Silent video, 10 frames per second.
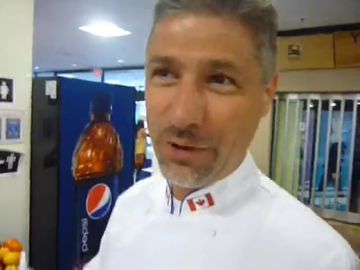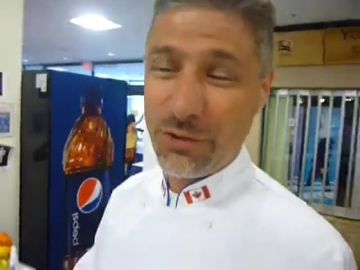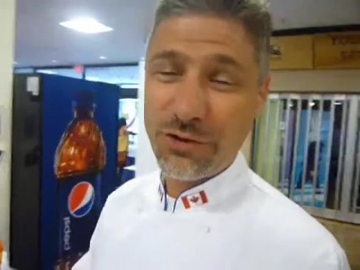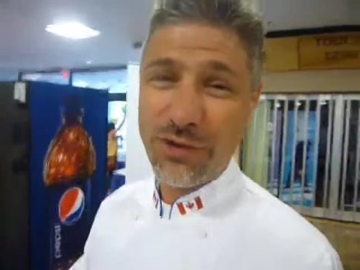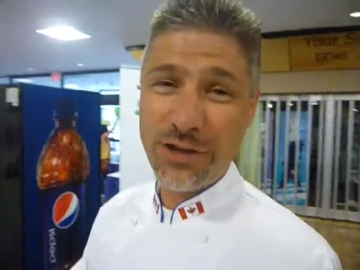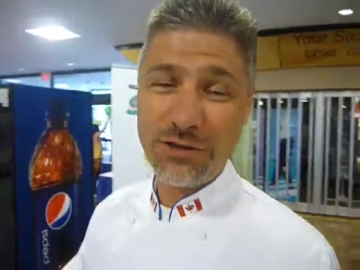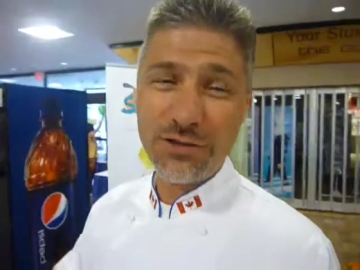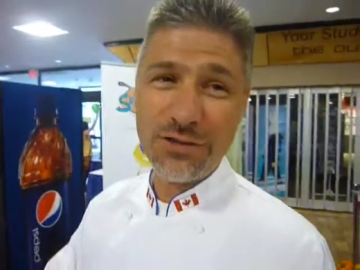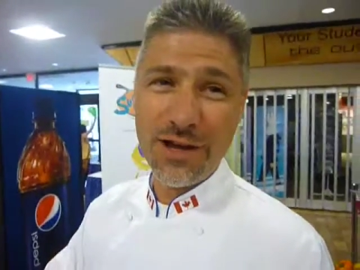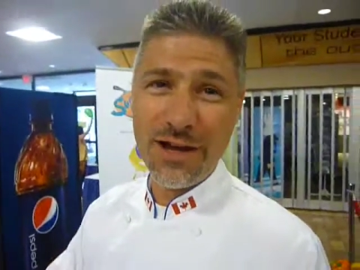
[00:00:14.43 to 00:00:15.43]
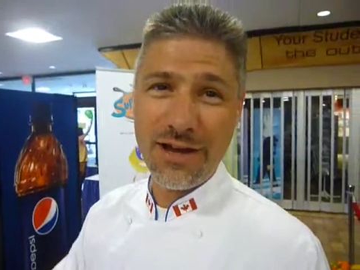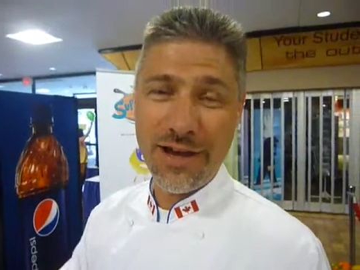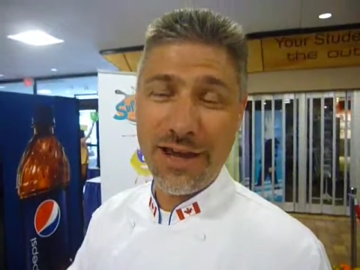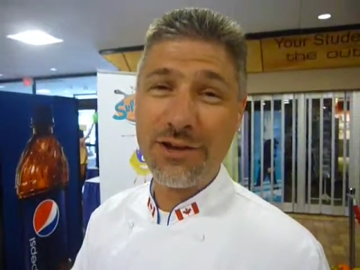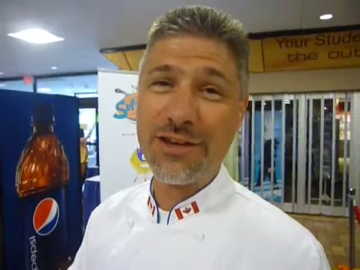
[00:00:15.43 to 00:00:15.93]
Well, we're trying to uh,
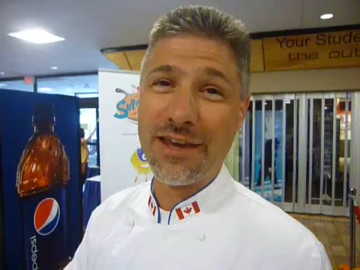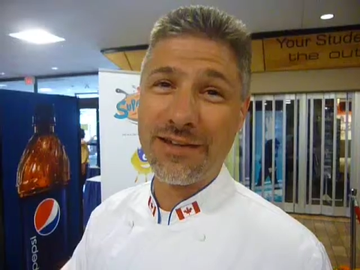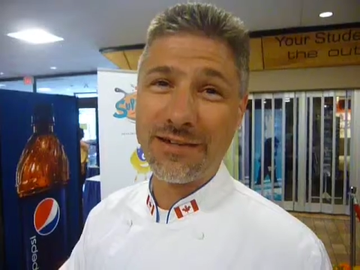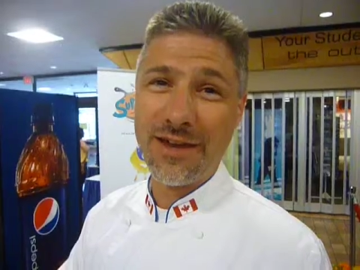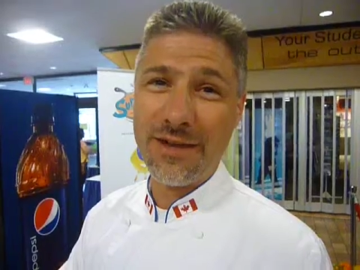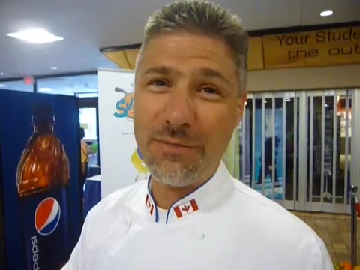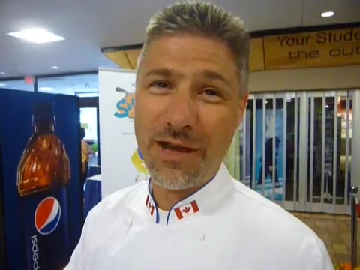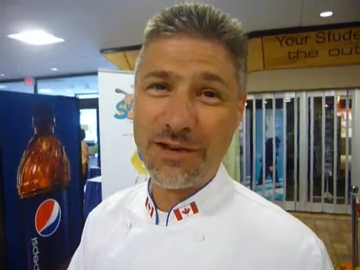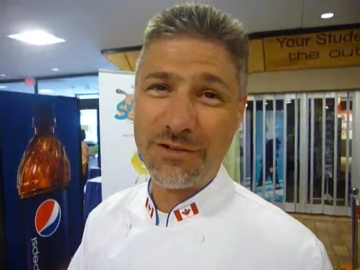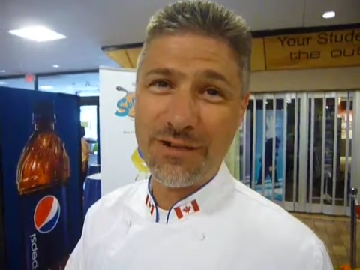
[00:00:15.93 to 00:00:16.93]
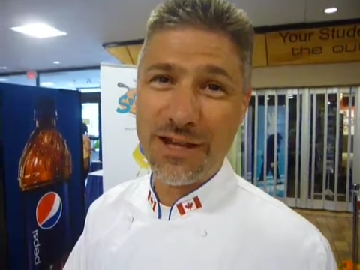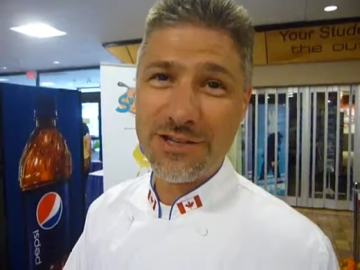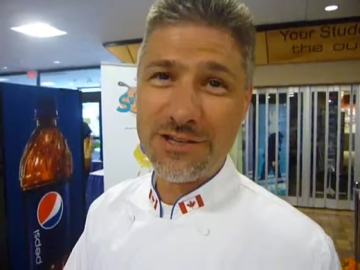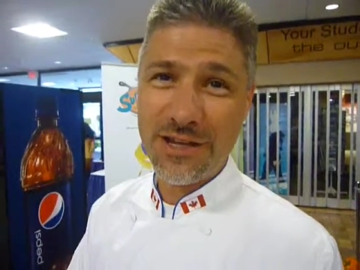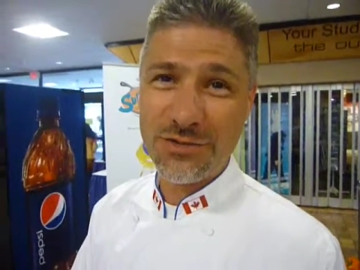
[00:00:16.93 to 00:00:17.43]
educate, uh, Michael.
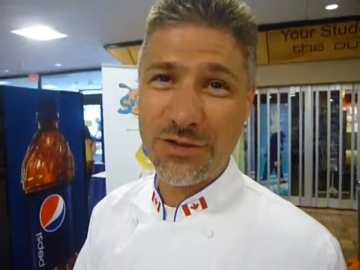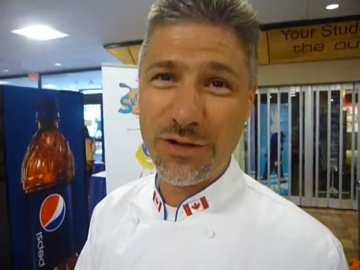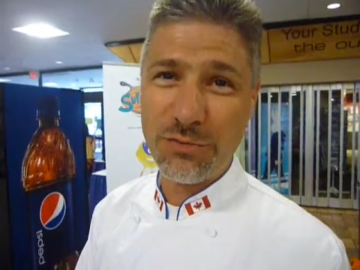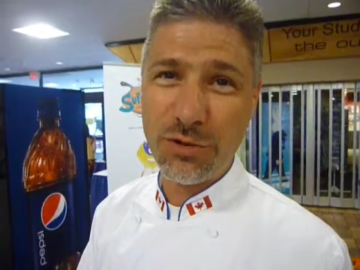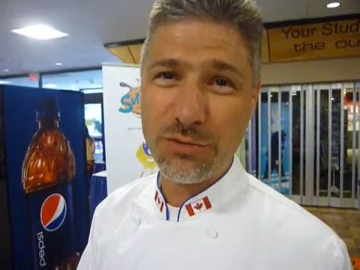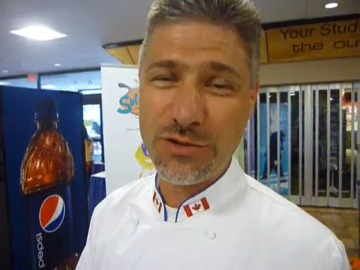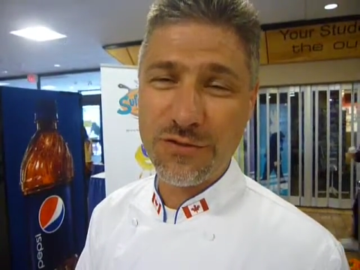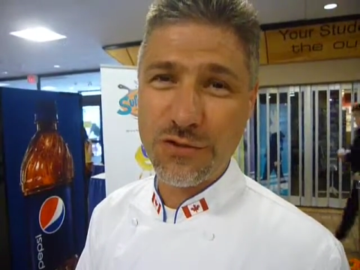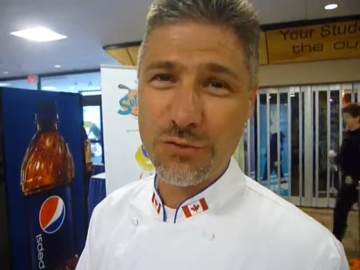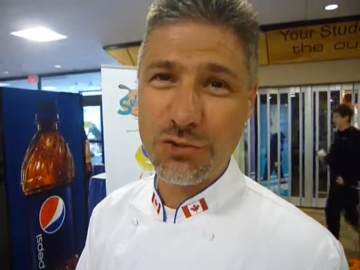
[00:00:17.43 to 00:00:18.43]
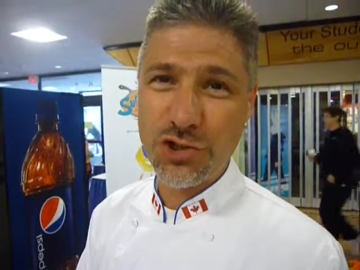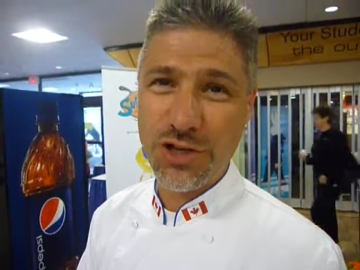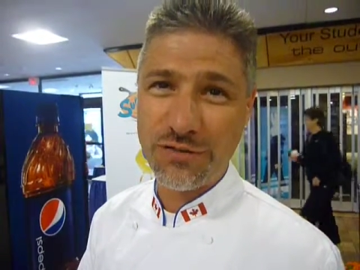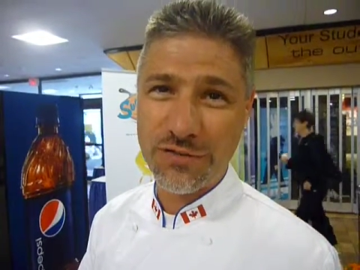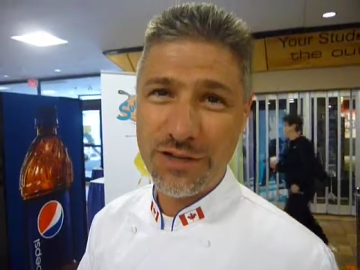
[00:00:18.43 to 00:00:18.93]
That's, that's really the purpose of Super
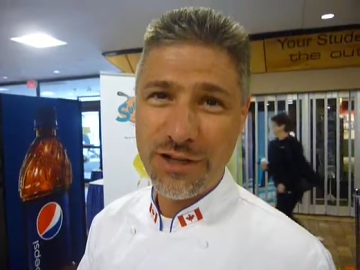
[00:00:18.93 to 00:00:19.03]
Chef.